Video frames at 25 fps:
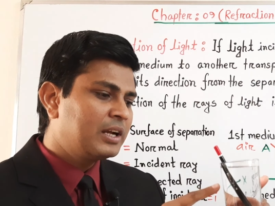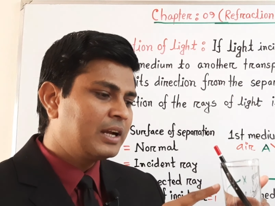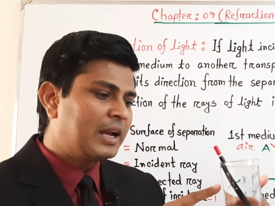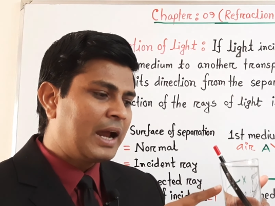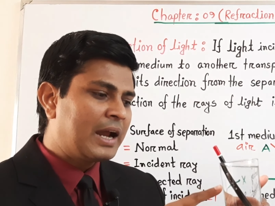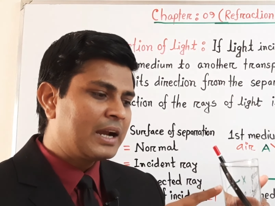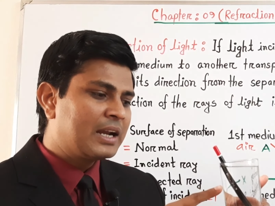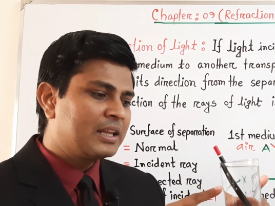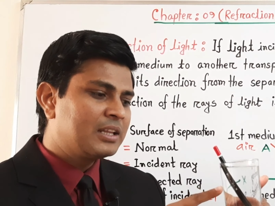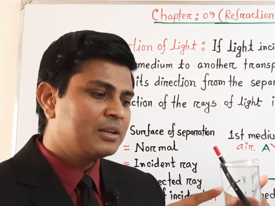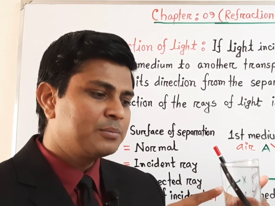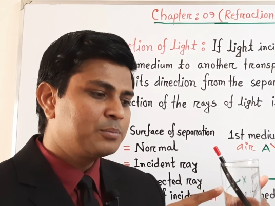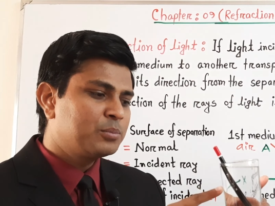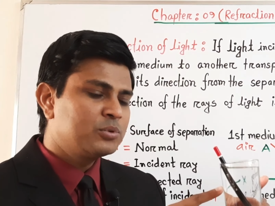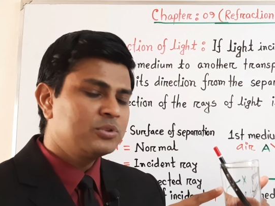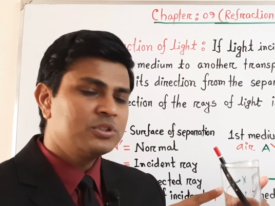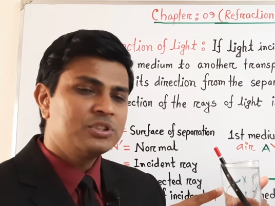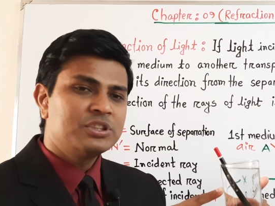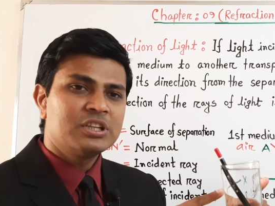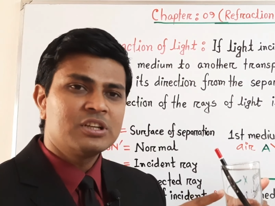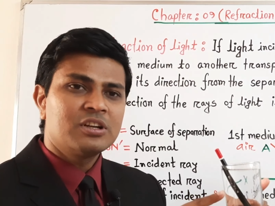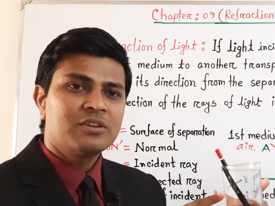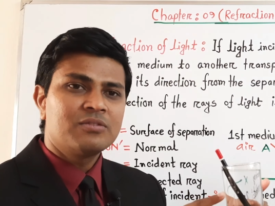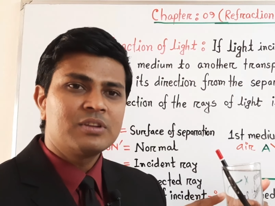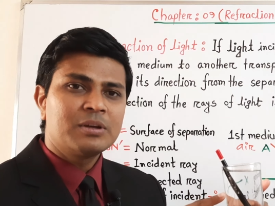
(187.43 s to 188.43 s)
another
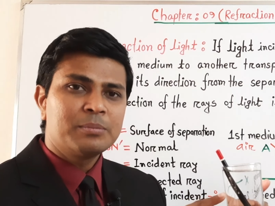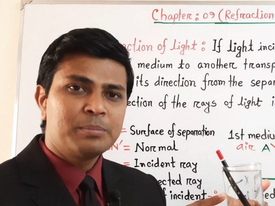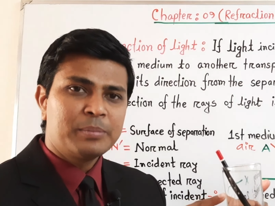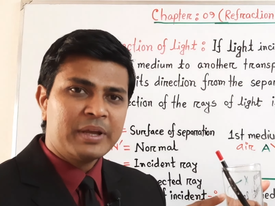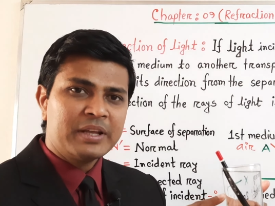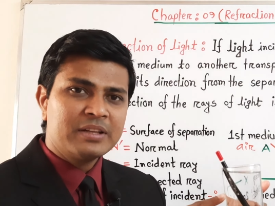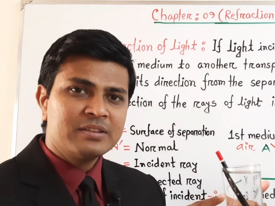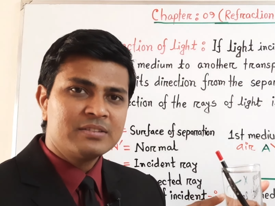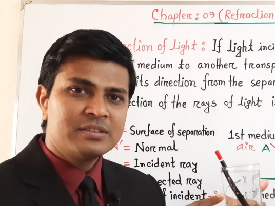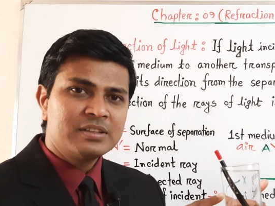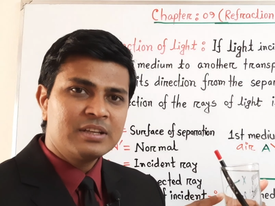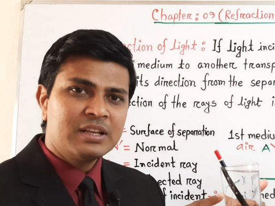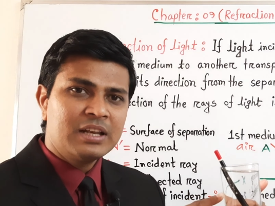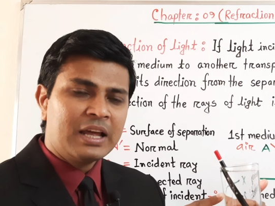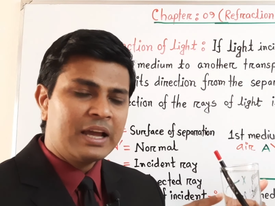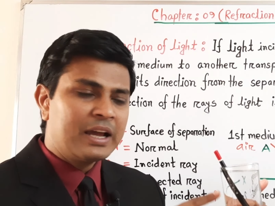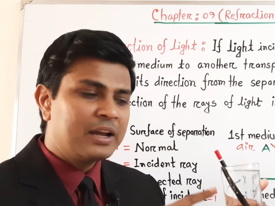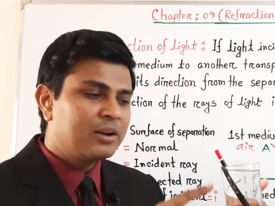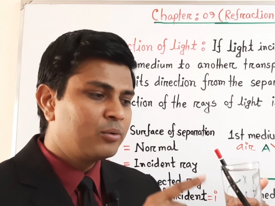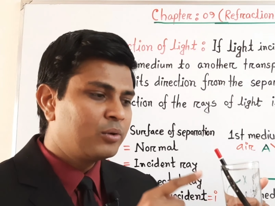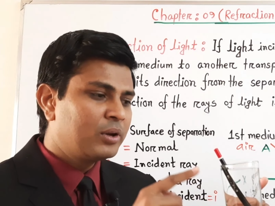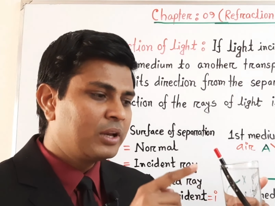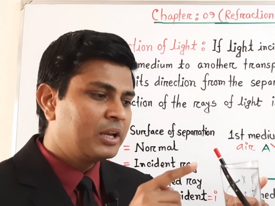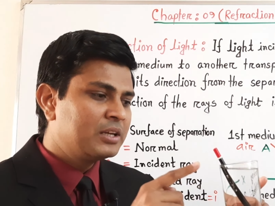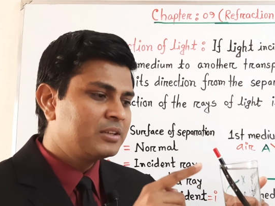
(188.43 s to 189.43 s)
position of the pencil
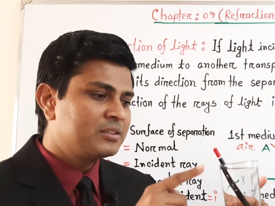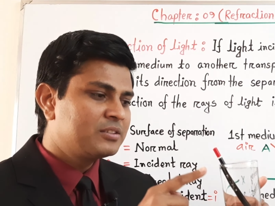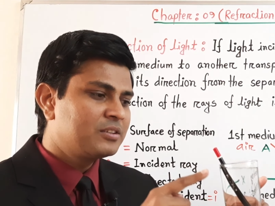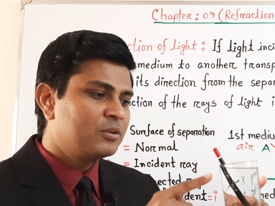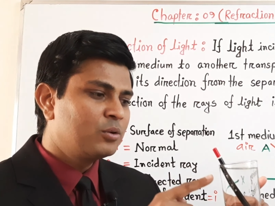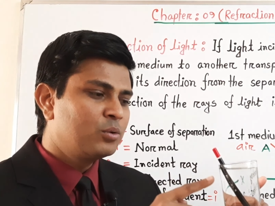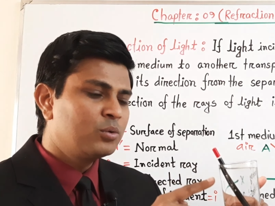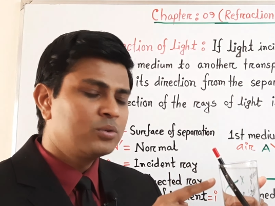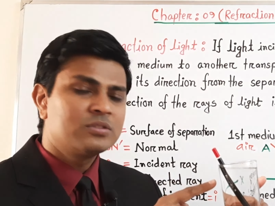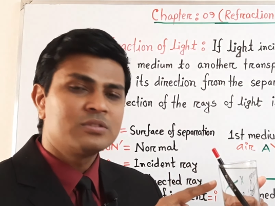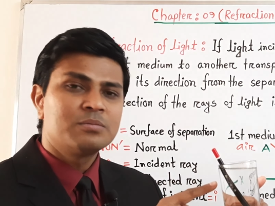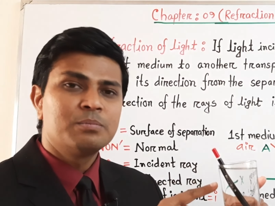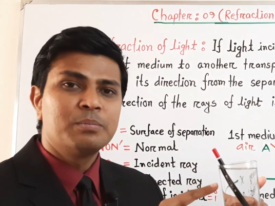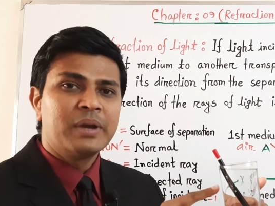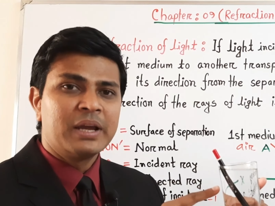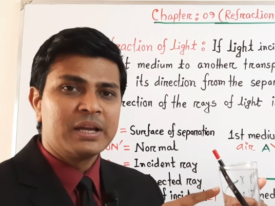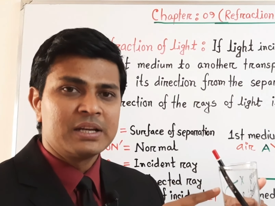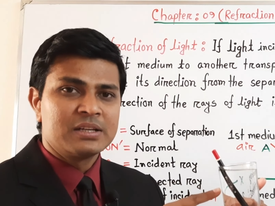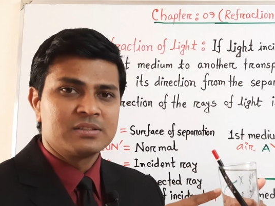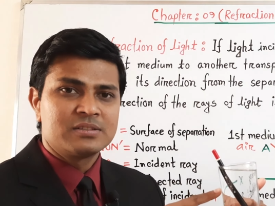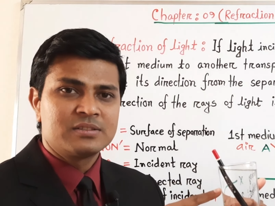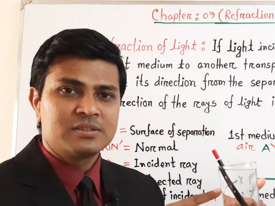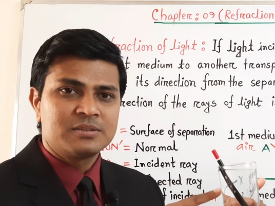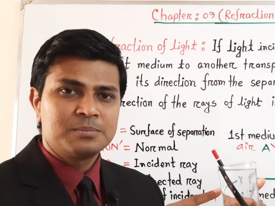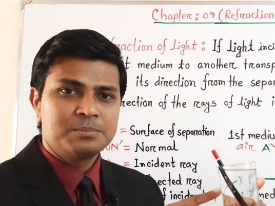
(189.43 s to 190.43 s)
and it looks
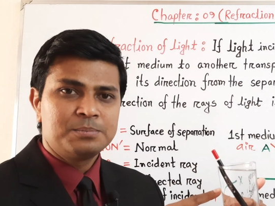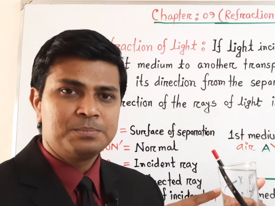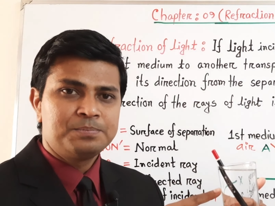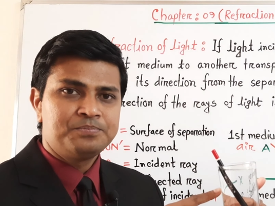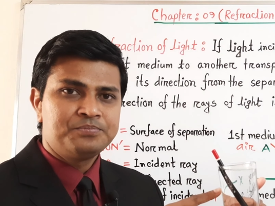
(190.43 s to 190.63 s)
bends.